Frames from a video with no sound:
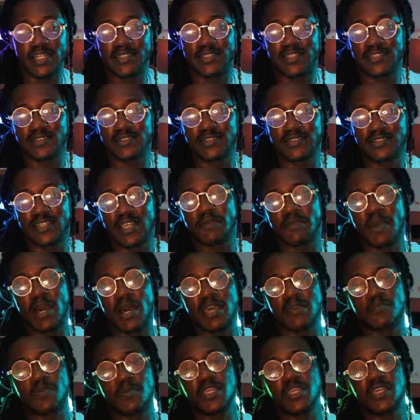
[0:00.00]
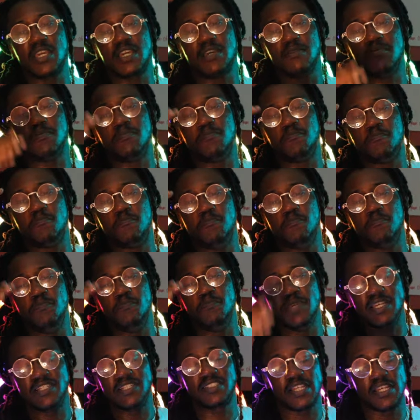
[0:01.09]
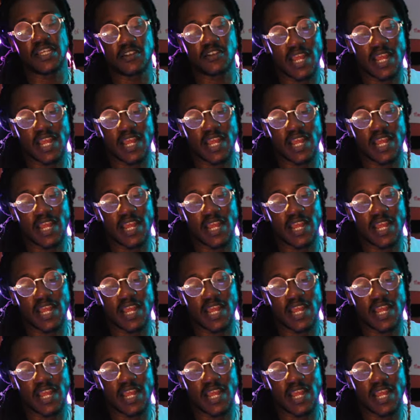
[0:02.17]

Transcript: This thing, in my opinion, could be a sender.